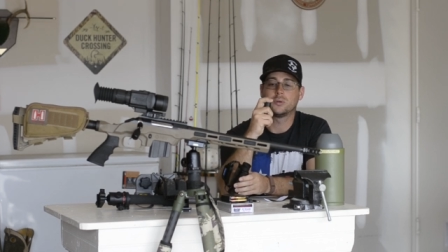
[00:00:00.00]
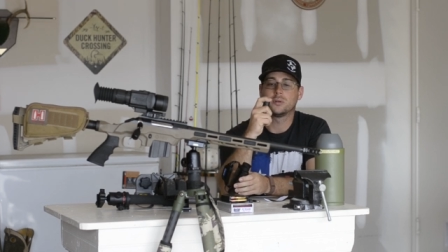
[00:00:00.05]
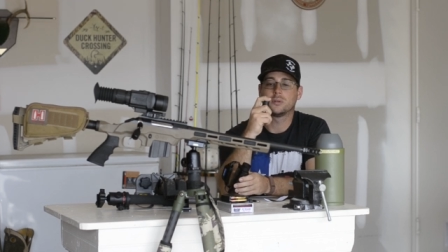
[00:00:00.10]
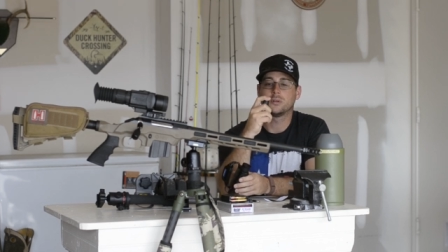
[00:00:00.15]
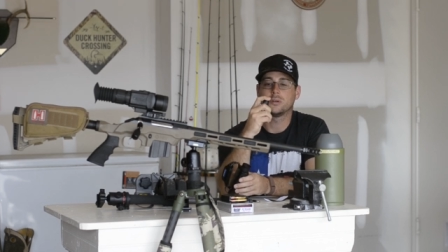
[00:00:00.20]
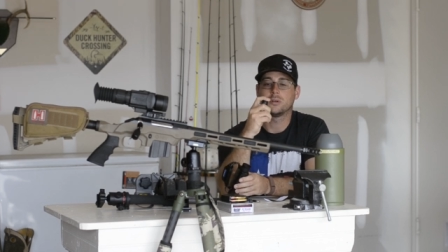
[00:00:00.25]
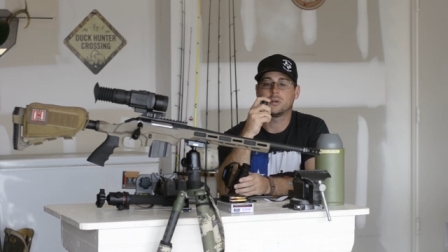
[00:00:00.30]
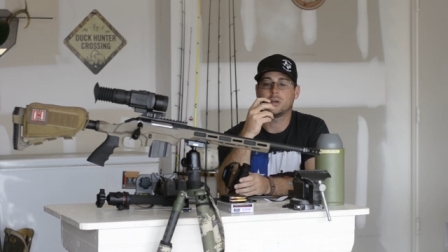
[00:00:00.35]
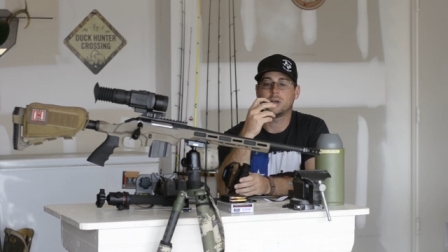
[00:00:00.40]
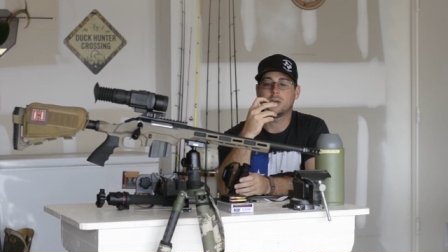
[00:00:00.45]
the
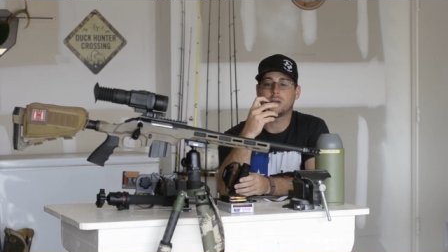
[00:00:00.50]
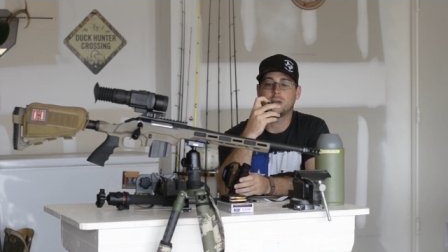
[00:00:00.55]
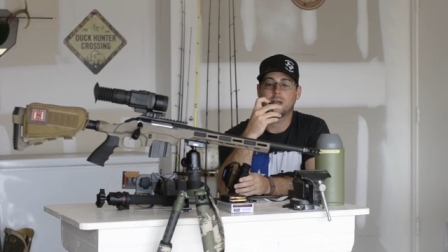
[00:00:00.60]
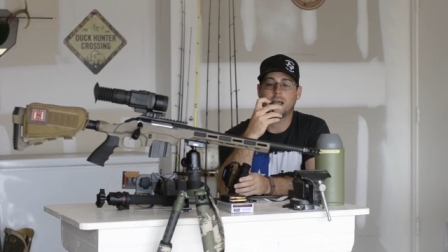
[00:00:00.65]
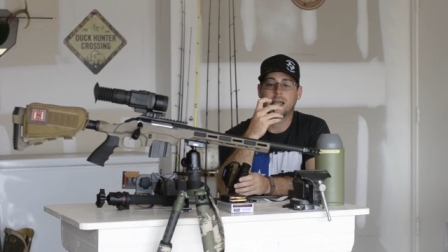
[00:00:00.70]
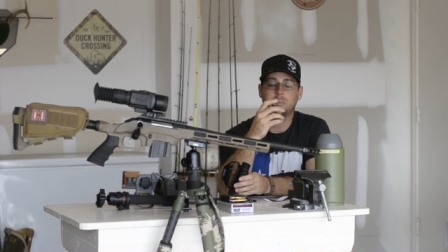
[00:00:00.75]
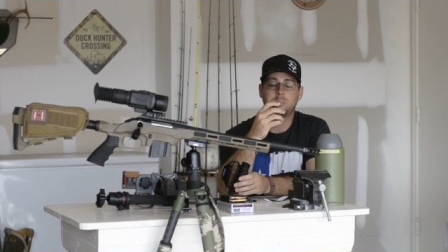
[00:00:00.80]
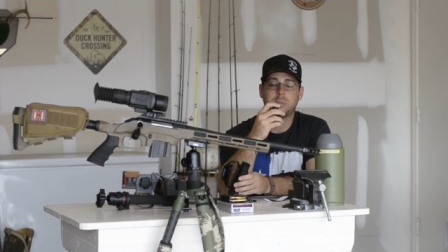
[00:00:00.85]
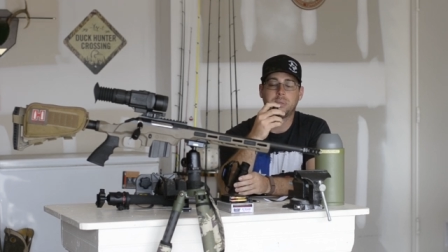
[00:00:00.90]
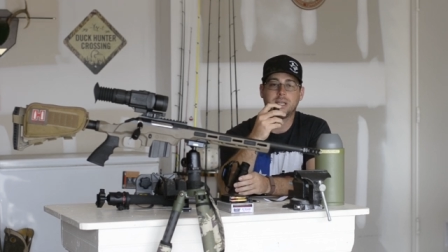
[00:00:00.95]
new
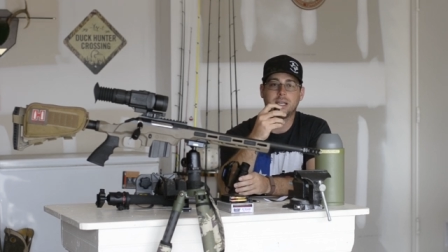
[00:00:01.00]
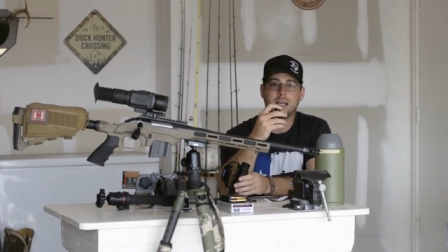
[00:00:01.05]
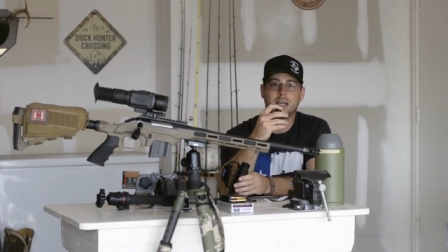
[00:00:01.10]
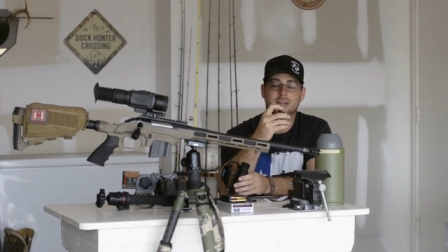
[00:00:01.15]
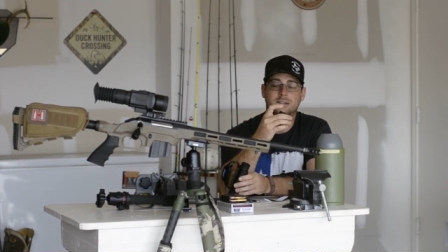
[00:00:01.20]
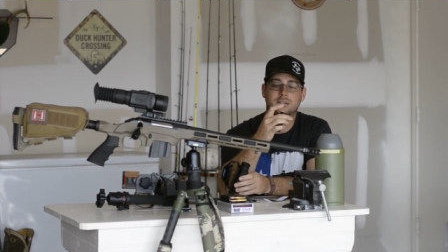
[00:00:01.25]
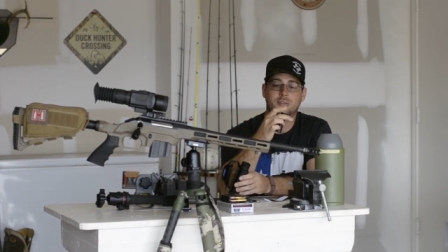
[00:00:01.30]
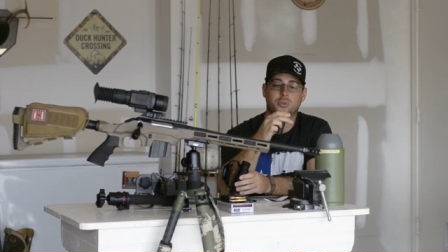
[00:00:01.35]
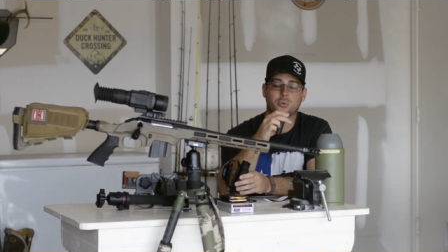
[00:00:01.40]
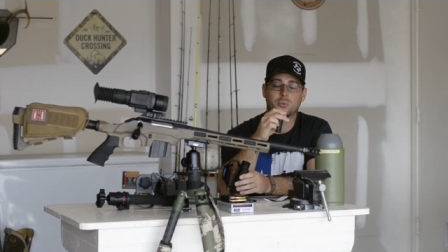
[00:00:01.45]

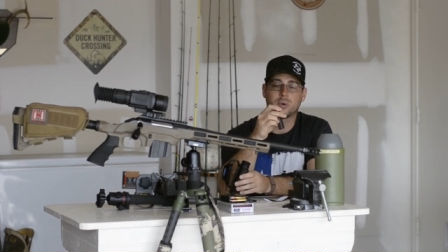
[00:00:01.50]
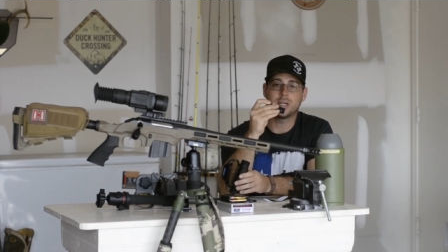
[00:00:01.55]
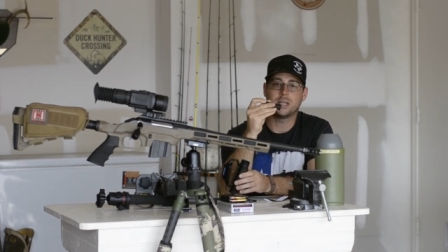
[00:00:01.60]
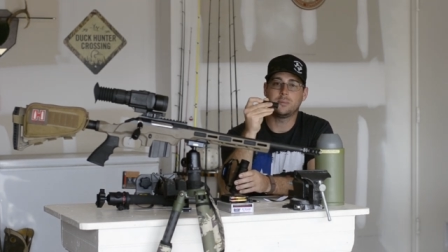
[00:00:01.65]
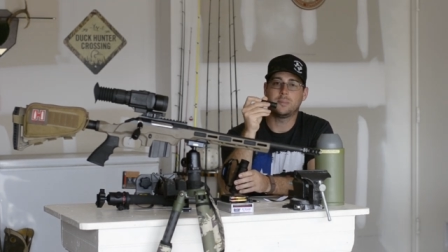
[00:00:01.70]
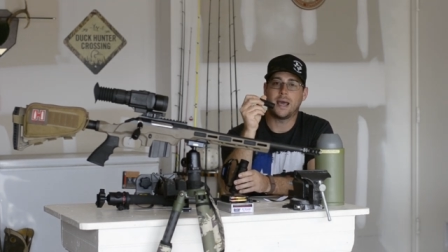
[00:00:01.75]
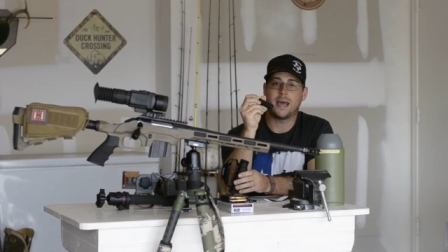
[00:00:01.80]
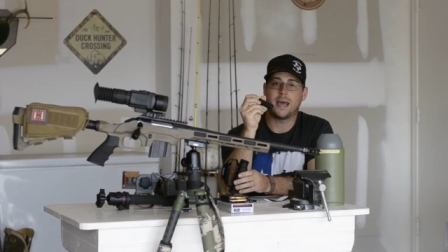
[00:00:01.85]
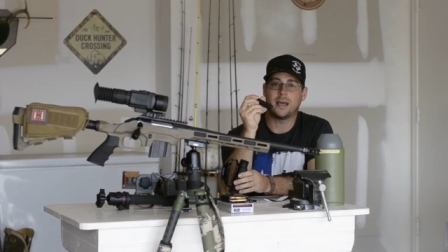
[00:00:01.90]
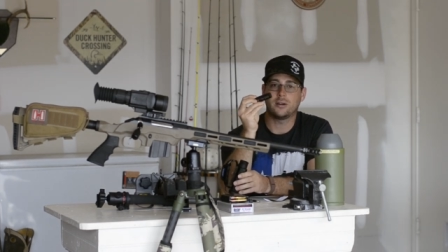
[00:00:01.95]
uh,
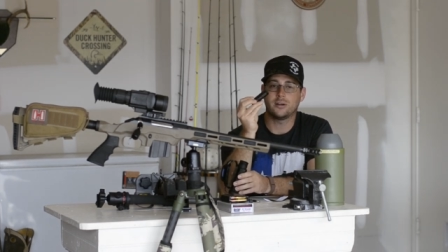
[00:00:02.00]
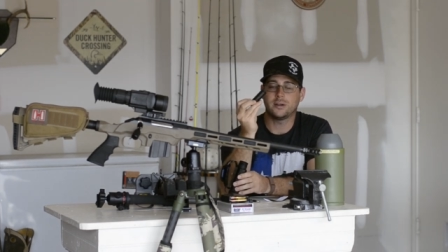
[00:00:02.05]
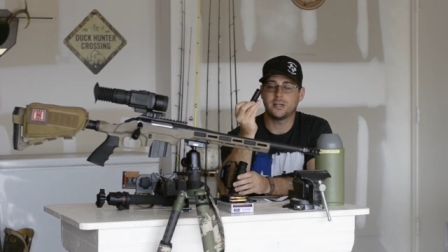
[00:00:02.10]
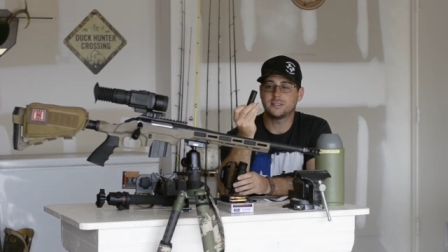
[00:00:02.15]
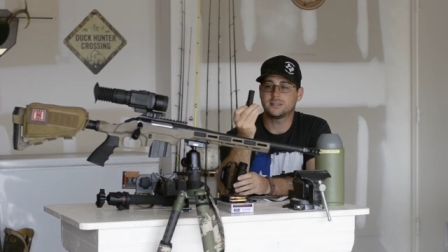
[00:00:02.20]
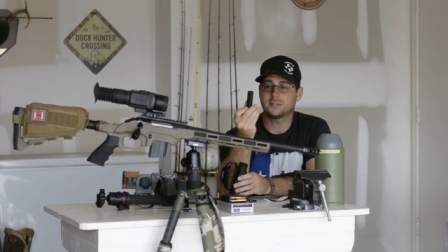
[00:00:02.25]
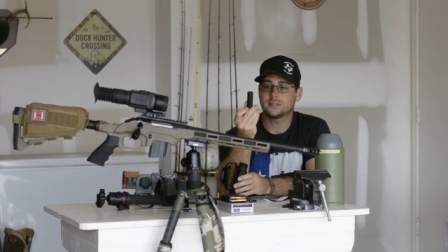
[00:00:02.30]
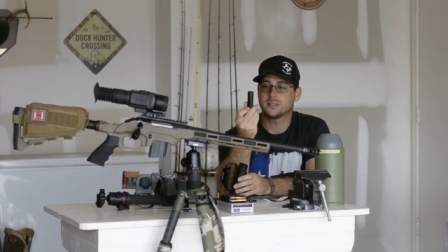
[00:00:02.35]
APS-3